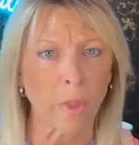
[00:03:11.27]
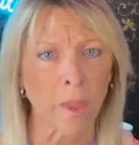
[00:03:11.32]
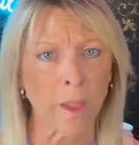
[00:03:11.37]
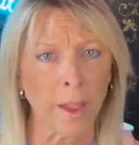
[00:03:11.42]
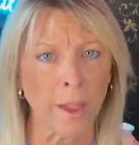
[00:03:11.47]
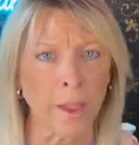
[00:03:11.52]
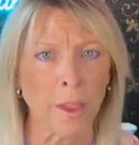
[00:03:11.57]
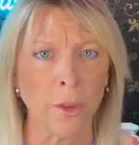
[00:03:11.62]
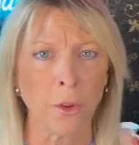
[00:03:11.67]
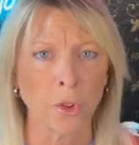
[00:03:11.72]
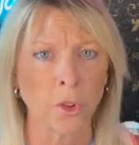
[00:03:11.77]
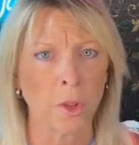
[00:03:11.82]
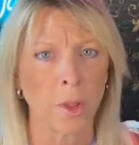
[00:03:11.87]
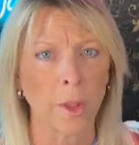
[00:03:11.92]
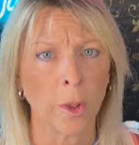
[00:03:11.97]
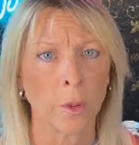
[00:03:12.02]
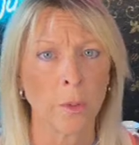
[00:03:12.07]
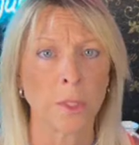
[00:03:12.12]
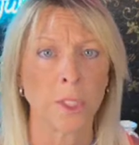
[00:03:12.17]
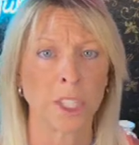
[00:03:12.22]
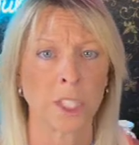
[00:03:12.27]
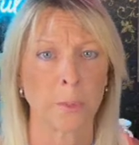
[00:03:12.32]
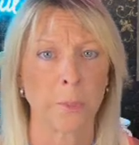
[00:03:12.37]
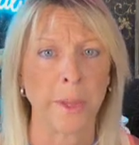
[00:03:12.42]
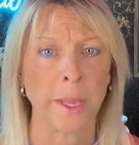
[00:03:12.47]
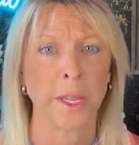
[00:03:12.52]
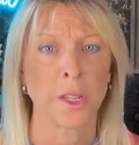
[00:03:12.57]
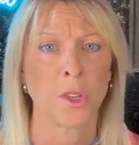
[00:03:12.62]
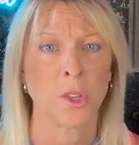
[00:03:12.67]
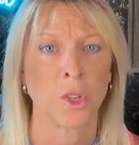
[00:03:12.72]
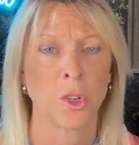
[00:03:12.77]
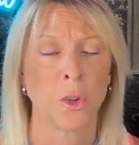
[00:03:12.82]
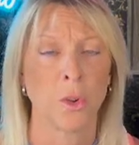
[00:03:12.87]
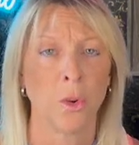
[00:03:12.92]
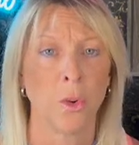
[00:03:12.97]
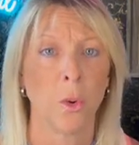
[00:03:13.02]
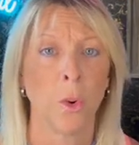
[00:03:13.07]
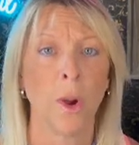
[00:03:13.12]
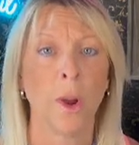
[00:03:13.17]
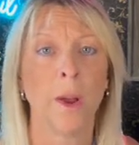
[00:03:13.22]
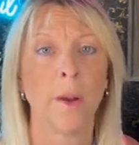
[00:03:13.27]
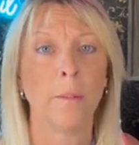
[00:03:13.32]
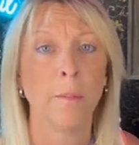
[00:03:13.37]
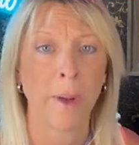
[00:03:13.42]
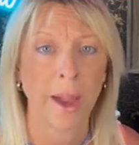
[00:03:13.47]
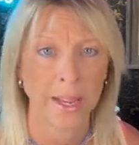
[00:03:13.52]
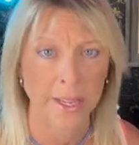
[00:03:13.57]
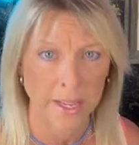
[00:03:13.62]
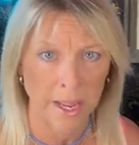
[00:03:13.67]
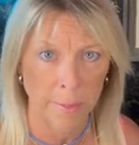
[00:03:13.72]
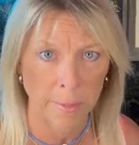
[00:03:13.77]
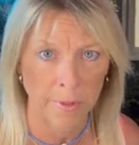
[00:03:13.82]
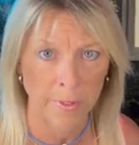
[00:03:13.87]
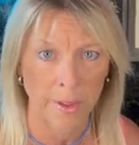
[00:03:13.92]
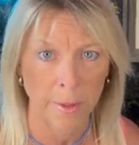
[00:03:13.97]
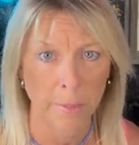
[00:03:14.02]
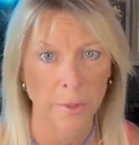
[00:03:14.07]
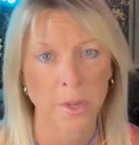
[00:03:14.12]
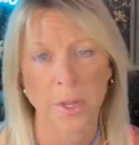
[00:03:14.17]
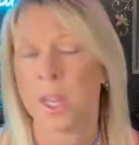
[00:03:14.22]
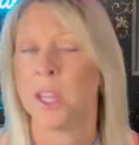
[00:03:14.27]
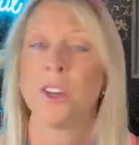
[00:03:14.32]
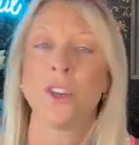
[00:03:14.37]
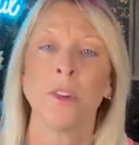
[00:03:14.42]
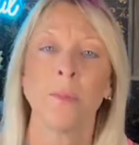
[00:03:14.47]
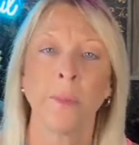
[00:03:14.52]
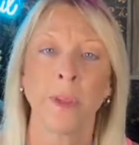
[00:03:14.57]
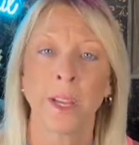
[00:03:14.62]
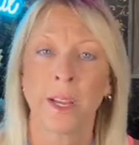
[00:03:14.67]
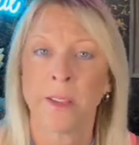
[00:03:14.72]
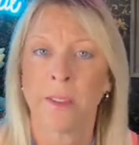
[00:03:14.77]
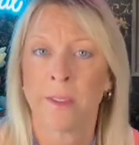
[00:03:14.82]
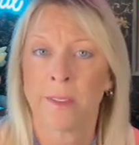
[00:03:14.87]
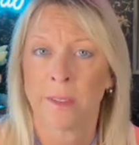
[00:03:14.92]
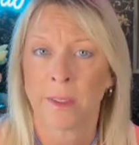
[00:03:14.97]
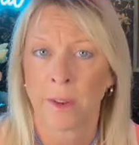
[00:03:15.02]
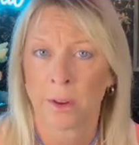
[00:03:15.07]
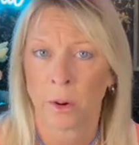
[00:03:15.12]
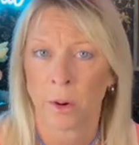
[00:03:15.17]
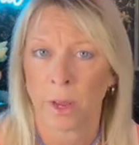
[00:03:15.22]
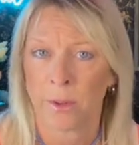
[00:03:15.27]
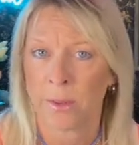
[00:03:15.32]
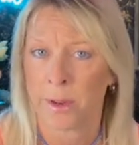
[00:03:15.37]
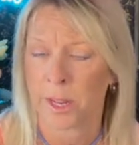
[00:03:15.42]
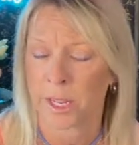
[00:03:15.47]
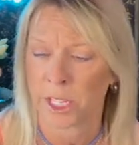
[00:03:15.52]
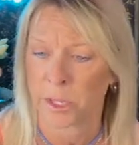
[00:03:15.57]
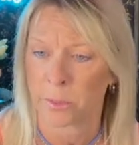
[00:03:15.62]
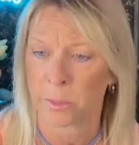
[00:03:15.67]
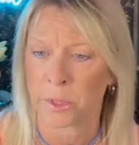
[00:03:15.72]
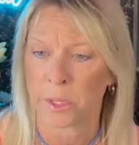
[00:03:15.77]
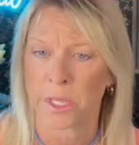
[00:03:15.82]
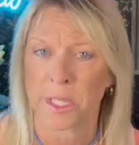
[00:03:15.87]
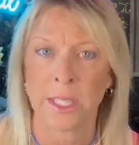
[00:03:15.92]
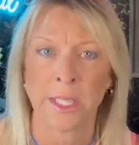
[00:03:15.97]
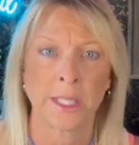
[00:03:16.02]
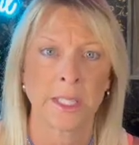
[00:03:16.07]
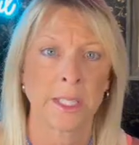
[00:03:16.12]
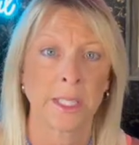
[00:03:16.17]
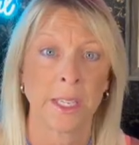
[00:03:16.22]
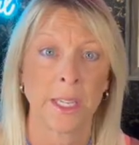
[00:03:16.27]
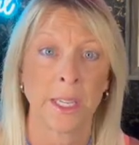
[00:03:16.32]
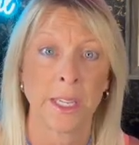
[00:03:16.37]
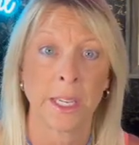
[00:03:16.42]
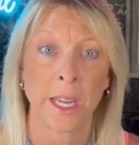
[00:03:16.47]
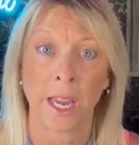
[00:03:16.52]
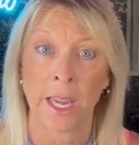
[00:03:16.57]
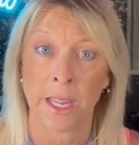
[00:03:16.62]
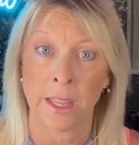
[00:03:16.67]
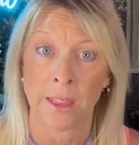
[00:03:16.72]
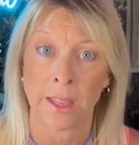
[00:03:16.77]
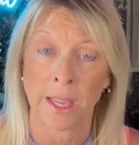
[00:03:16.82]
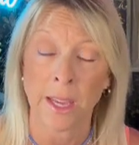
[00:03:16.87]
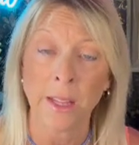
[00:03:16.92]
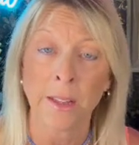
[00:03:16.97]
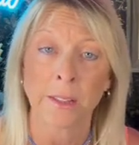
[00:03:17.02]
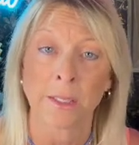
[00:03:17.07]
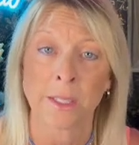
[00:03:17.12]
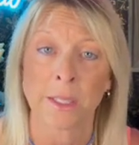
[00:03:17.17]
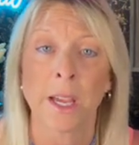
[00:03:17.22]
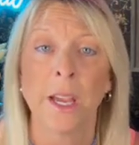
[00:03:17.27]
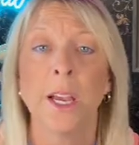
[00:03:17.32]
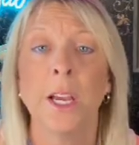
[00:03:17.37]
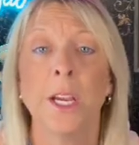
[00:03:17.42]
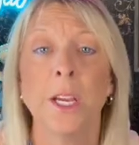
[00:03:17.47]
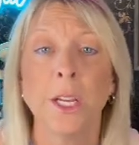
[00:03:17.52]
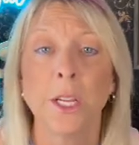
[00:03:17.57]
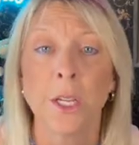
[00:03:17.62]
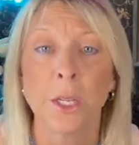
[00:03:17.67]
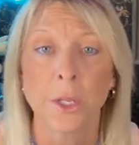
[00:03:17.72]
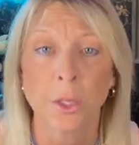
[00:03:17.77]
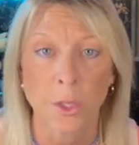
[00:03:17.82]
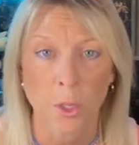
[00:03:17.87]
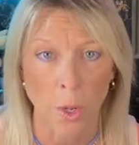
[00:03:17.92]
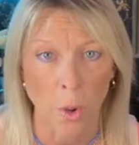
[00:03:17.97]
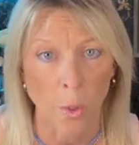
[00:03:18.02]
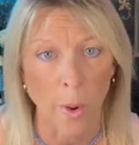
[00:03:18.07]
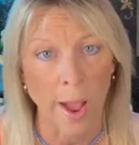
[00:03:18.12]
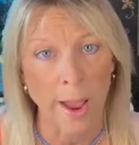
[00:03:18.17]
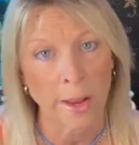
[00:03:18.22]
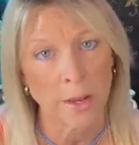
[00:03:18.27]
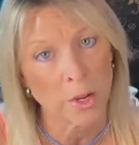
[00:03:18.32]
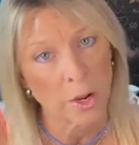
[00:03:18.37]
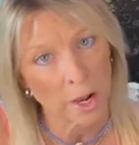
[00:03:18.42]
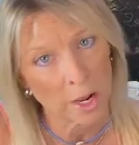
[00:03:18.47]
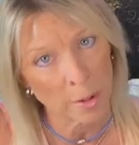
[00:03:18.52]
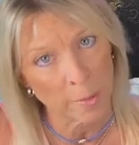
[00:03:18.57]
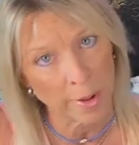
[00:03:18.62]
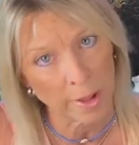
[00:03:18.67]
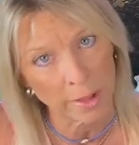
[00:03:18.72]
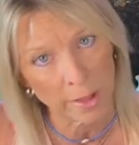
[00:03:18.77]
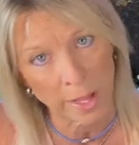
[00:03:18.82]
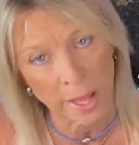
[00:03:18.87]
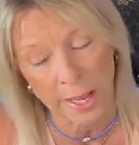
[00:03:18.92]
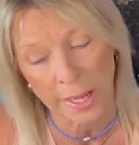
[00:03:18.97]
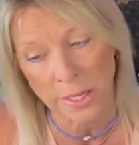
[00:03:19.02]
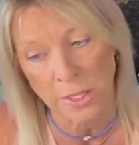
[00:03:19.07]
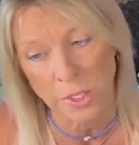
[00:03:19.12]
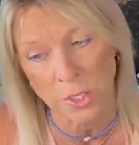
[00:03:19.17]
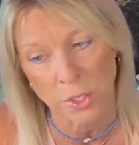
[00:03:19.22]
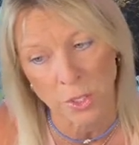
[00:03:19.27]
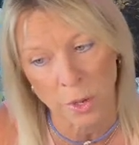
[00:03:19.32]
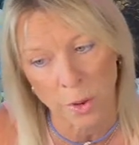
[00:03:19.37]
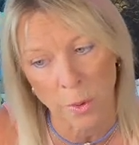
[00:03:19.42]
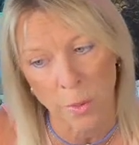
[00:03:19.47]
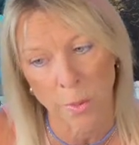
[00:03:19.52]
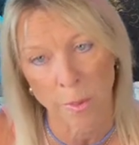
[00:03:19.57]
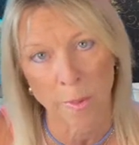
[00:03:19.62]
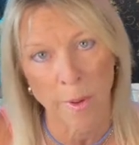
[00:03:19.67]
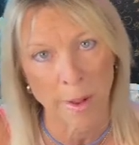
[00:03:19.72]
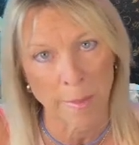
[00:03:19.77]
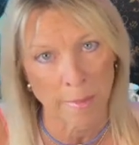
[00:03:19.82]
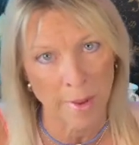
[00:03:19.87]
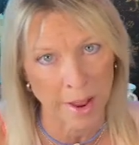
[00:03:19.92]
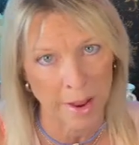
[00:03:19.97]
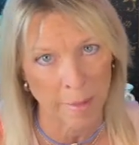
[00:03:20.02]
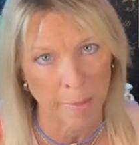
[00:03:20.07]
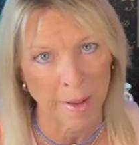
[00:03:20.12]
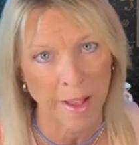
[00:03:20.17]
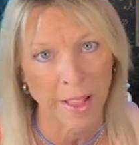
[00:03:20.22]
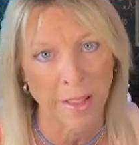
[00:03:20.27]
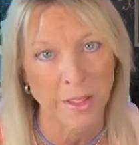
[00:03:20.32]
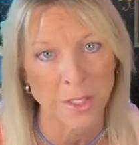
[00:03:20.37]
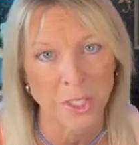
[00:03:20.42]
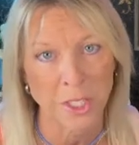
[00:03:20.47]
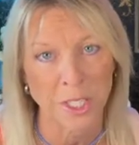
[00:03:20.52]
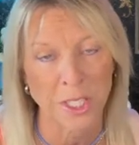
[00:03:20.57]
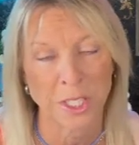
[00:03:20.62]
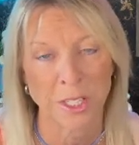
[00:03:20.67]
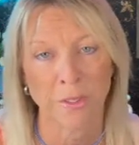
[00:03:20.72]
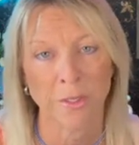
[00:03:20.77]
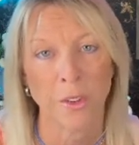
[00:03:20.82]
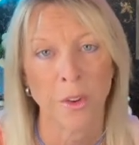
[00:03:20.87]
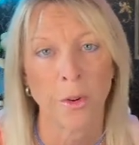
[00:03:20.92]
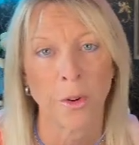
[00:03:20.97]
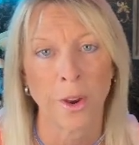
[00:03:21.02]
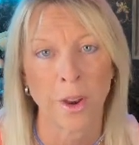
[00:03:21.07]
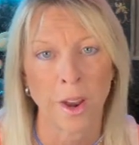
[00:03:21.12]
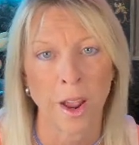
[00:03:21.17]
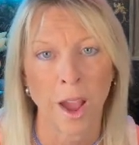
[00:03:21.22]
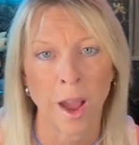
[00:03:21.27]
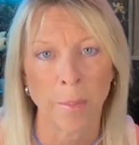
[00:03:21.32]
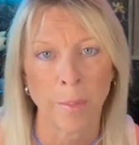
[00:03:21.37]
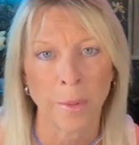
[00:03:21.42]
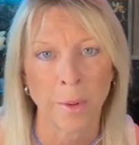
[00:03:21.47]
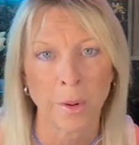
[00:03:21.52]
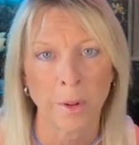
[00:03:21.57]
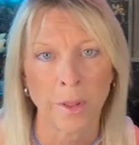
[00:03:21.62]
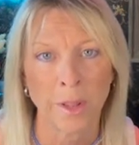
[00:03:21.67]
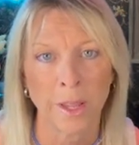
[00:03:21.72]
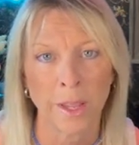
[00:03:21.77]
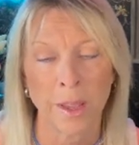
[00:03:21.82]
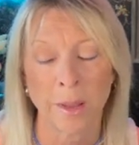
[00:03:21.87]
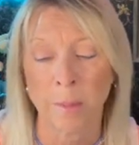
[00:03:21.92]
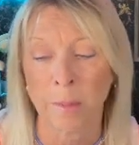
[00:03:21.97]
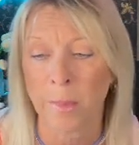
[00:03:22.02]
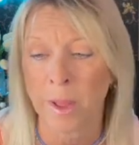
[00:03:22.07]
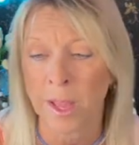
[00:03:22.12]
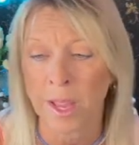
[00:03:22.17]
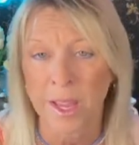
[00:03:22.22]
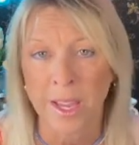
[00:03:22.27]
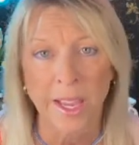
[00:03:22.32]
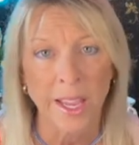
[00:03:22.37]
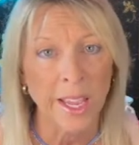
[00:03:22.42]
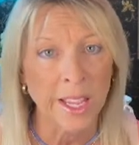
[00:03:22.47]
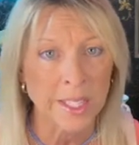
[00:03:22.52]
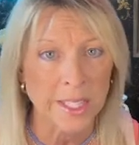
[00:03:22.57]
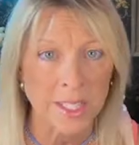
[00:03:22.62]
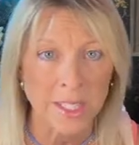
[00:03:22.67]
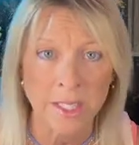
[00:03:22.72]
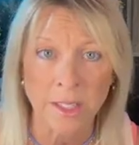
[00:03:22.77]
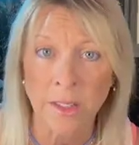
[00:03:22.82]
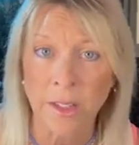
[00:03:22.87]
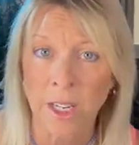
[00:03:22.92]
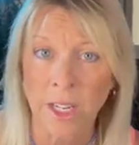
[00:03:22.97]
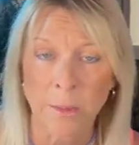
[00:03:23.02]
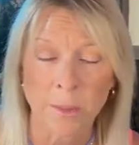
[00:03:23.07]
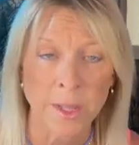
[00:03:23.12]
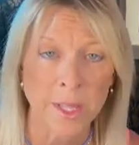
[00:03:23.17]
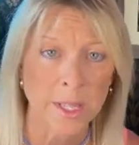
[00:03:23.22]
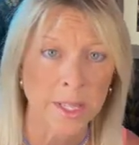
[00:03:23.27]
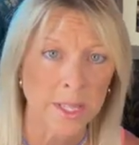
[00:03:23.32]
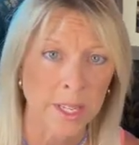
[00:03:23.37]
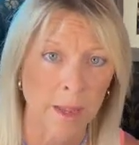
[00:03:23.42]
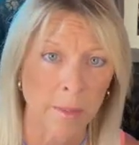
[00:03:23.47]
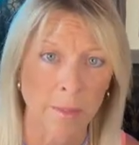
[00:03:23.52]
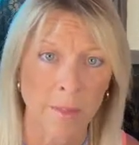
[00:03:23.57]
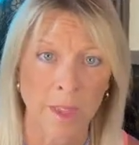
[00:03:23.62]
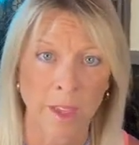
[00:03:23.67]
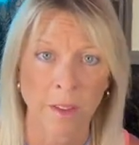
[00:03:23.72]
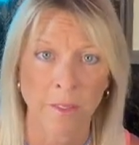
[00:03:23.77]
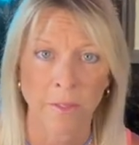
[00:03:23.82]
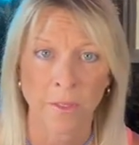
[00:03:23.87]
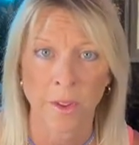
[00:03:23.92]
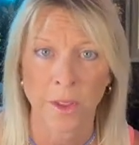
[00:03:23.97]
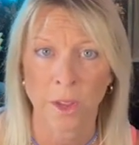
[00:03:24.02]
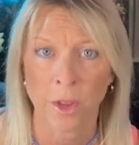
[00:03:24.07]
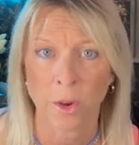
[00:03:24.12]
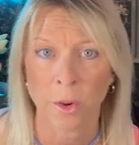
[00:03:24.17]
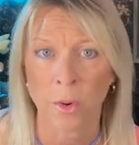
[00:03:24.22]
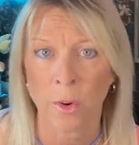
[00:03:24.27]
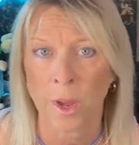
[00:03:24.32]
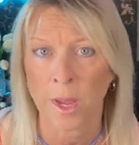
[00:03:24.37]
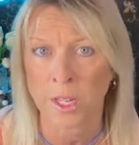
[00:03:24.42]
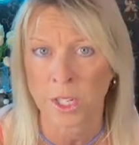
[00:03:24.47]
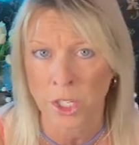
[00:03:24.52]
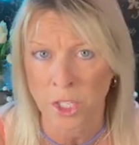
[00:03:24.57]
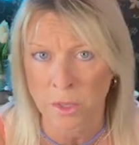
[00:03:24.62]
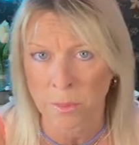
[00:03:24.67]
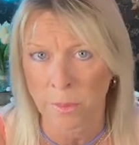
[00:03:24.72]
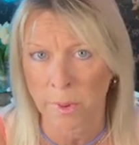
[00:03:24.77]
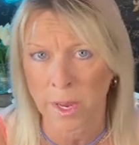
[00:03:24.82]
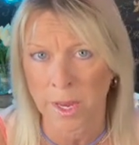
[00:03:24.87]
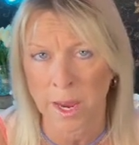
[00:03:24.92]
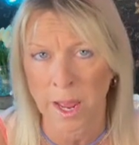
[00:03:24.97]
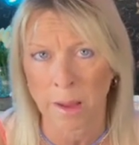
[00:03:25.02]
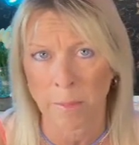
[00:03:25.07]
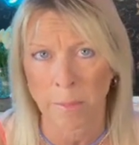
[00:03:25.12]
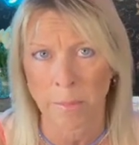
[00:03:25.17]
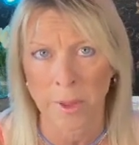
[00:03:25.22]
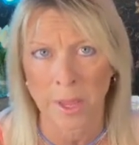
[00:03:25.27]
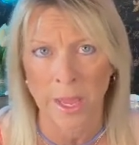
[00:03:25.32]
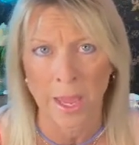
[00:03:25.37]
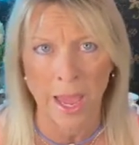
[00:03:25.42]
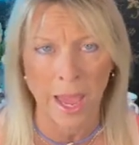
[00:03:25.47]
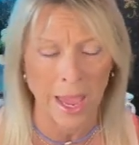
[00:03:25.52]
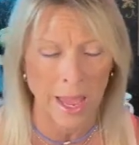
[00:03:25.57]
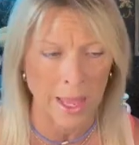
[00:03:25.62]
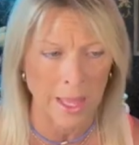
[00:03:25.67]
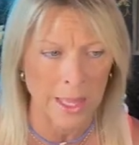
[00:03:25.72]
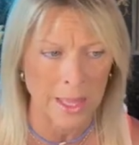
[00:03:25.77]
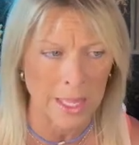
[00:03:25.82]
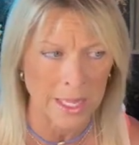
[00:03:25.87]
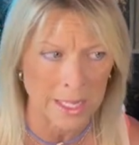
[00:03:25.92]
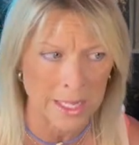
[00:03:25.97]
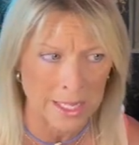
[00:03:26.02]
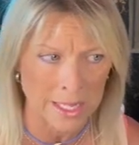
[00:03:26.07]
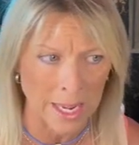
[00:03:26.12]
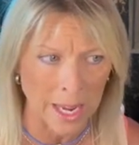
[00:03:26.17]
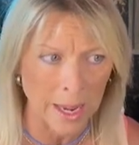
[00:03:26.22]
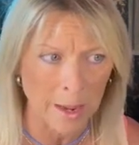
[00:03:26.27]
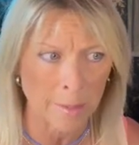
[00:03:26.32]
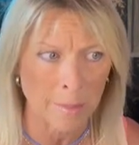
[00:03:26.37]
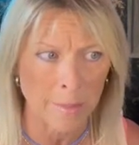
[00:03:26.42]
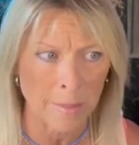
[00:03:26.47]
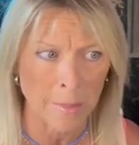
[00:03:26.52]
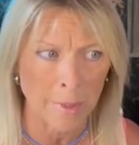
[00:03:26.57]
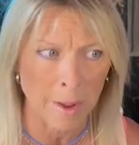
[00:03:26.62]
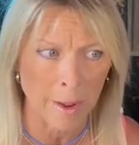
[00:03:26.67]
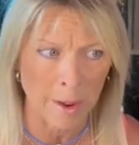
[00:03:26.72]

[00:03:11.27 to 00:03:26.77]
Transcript: I usually only speak to my type of amputation because I don't have an expertise in anything else. So I talk about legs. So my apologies if you're an upper limb. It's still going to be the same thing for you. It just may not be the same